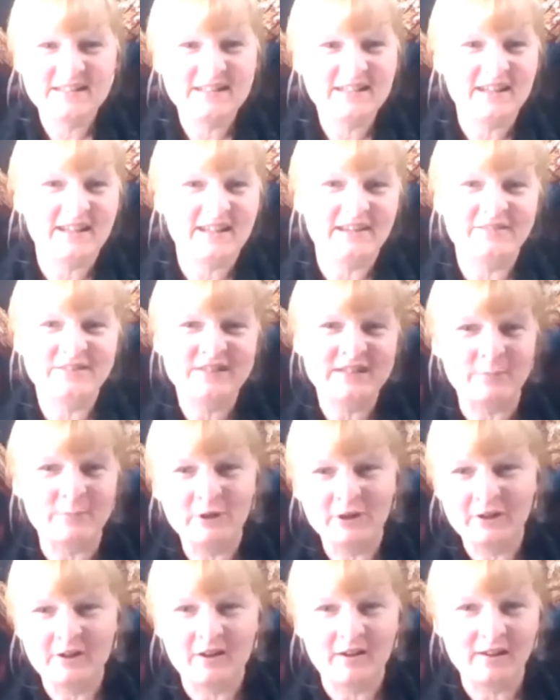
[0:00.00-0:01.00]
See, if
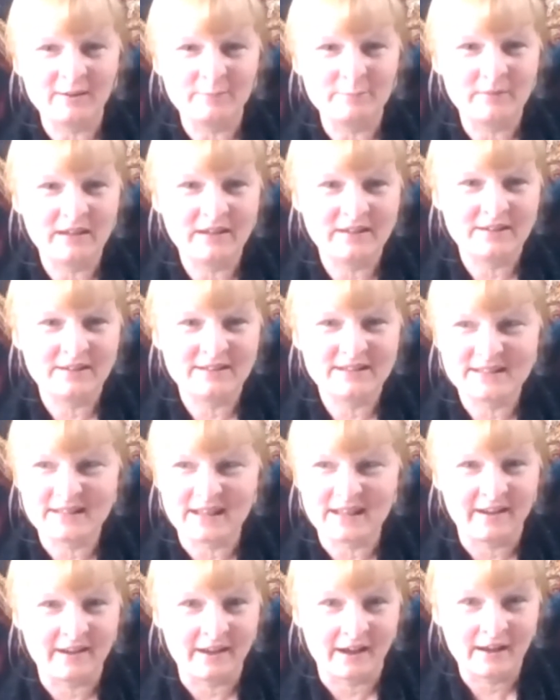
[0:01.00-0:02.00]
someone called me and
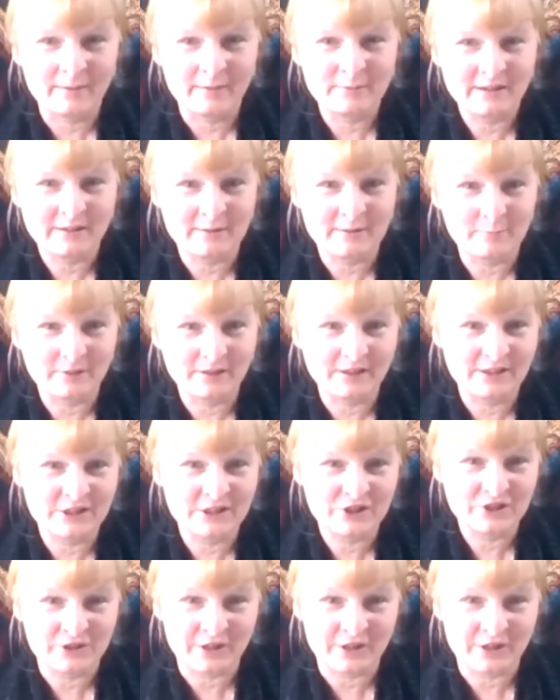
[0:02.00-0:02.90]
said, I'm a complete